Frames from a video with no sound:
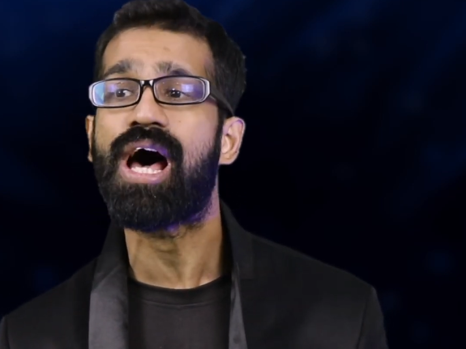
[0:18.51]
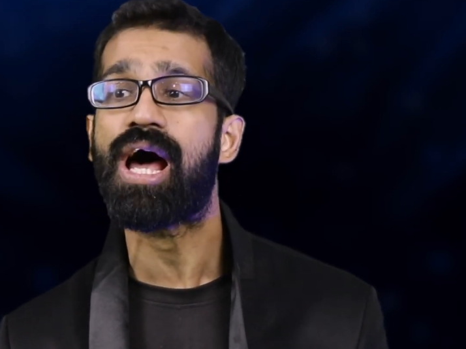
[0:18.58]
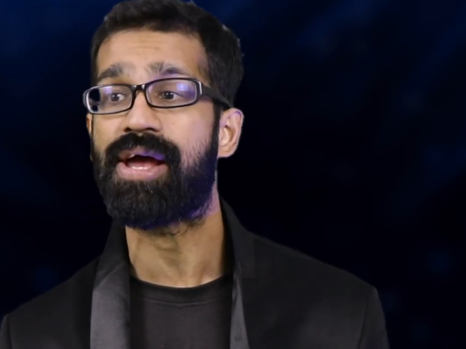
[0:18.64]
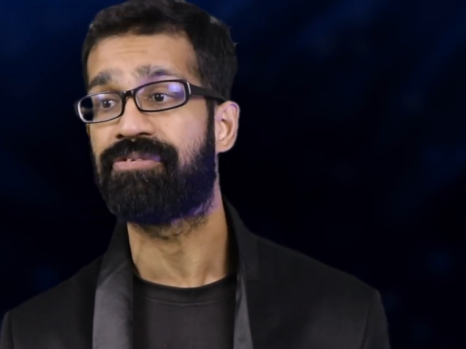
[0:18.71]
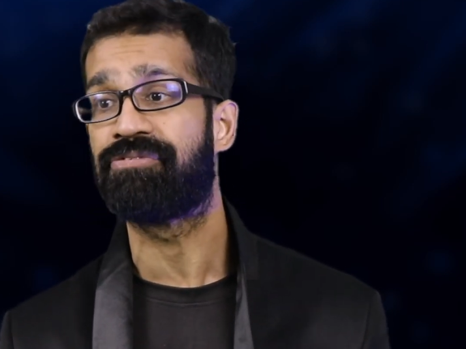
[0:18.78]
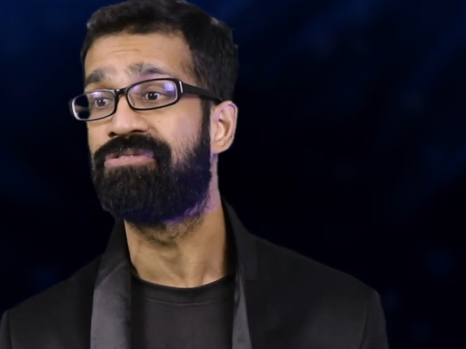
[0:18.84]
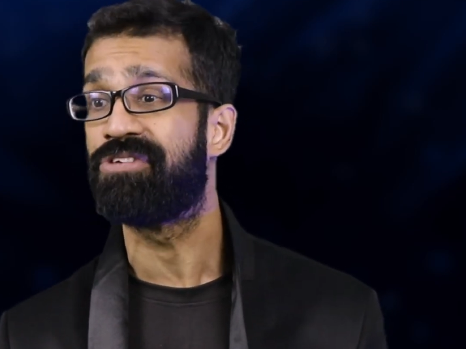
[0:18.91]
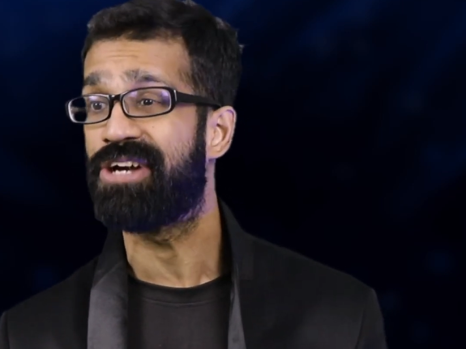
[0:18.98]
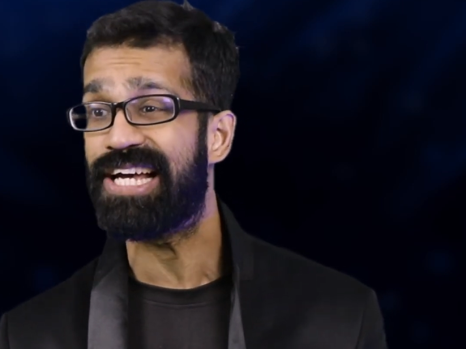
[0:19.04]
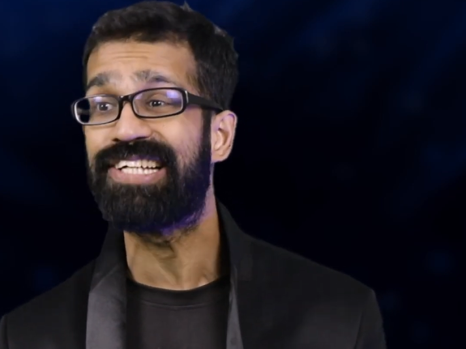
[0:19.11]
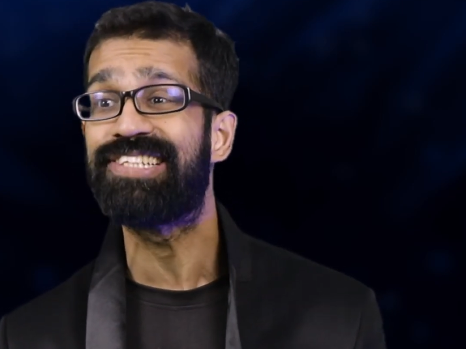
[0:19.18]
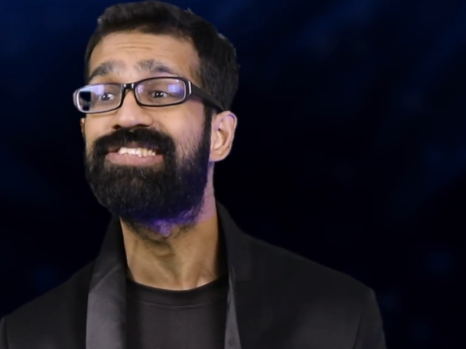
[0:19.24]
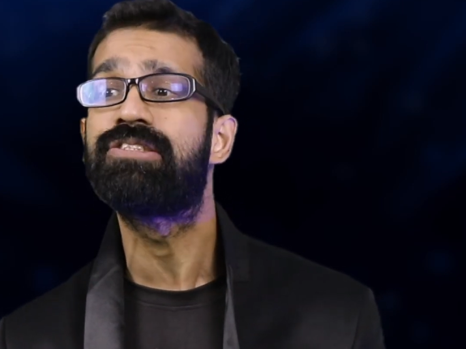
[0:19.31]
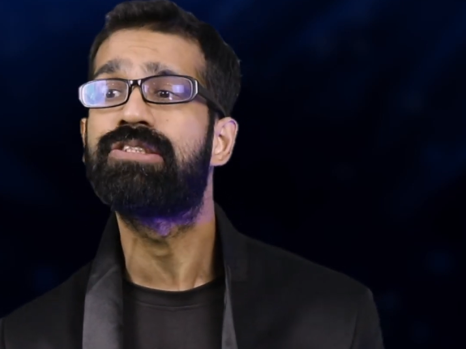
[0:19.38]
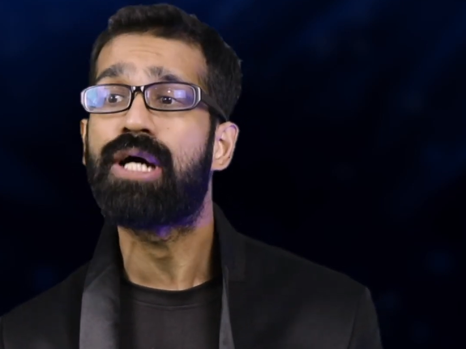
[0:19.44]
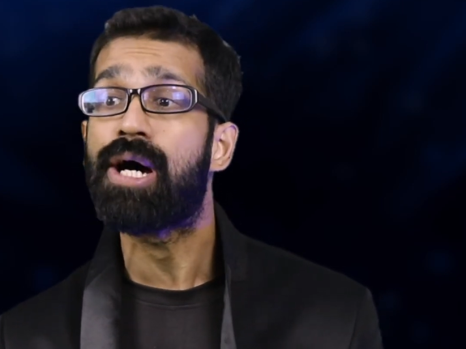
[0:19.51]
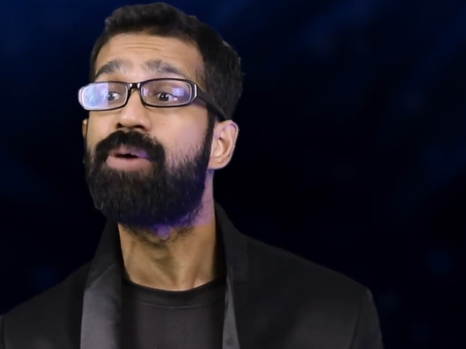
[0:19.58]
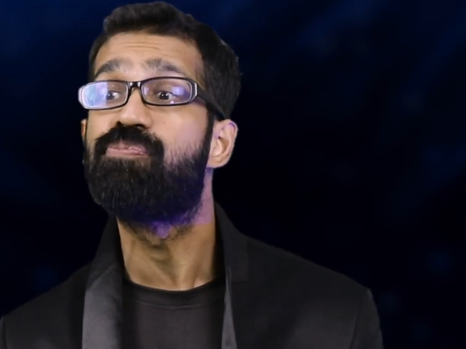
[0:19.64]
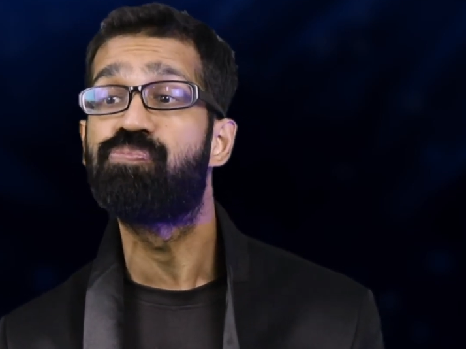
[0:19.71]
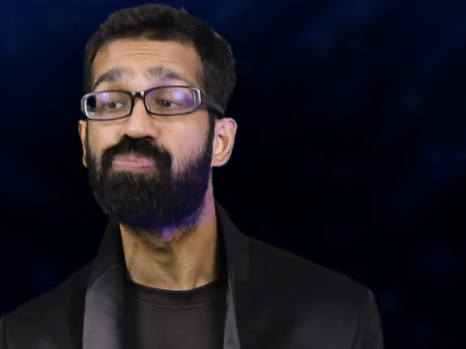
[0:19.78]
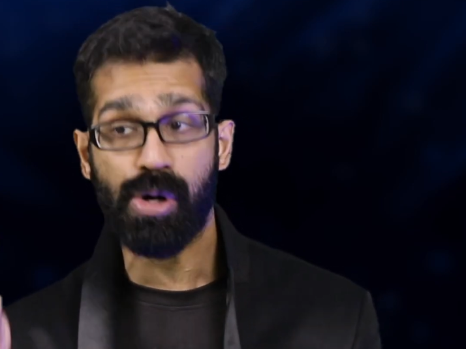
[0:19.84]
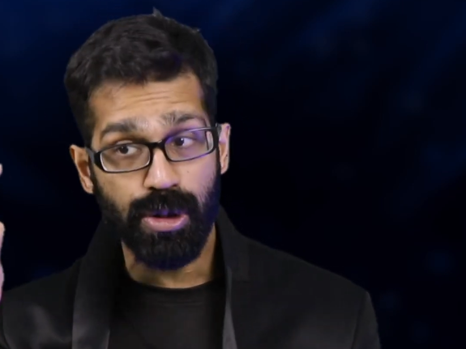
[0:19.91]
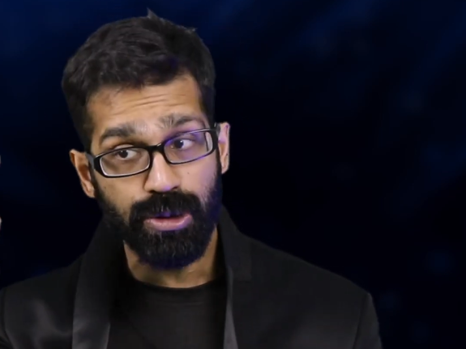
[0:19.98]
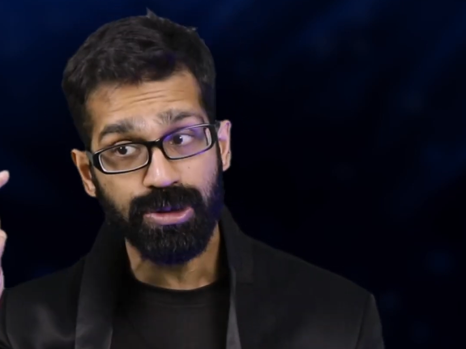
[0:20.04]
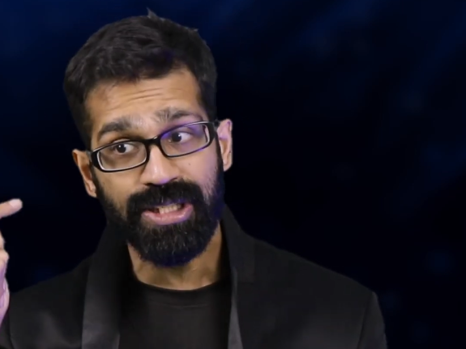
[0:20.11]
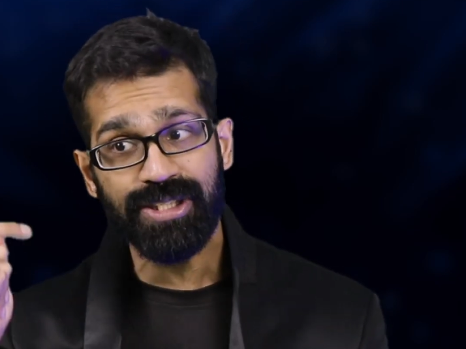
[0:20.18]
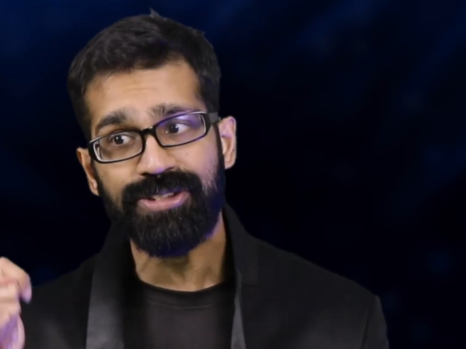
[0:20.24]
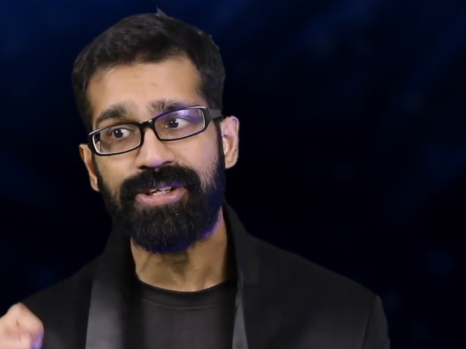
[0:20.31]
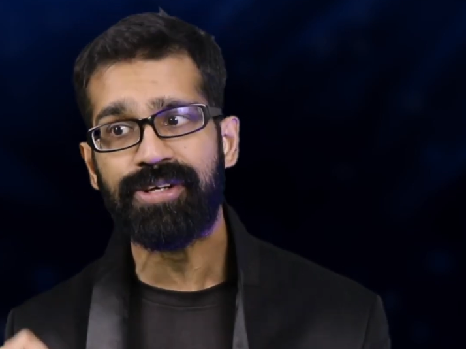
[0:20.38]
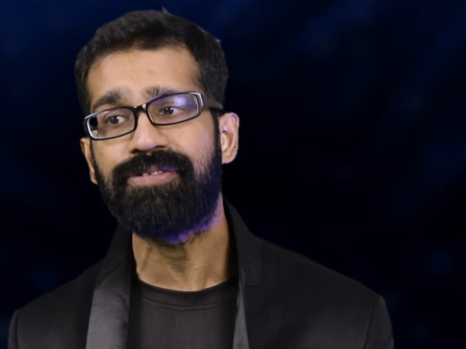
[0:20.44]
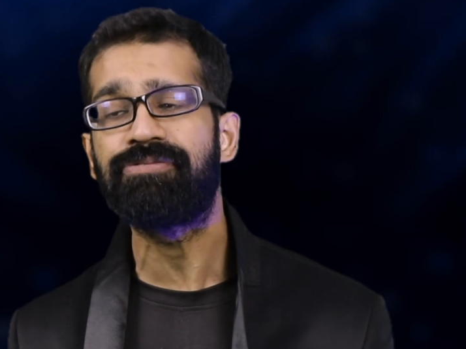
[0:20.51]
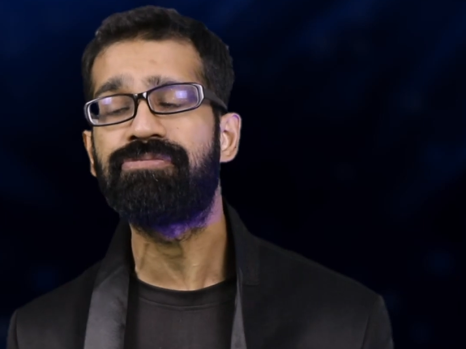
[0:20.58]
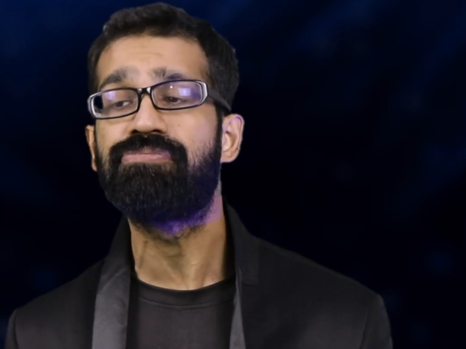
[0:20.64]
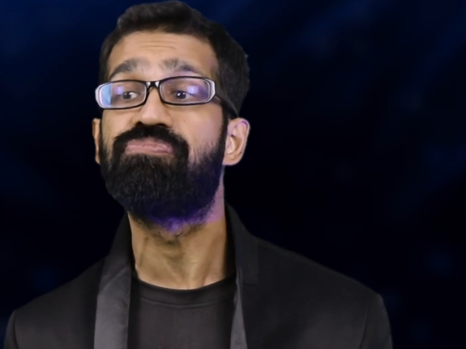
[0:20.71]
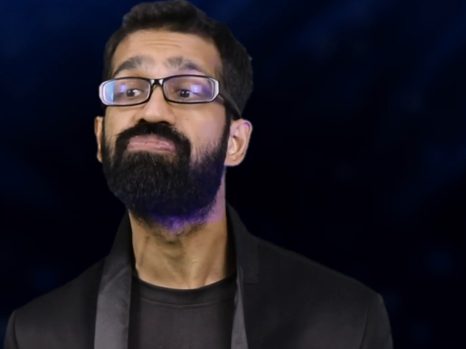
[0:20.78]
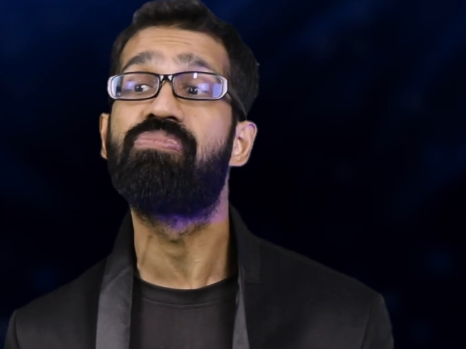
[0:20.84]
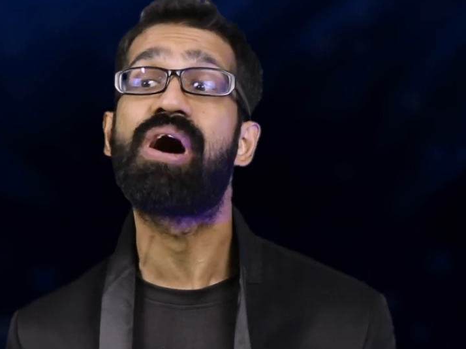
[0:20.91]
life is a positive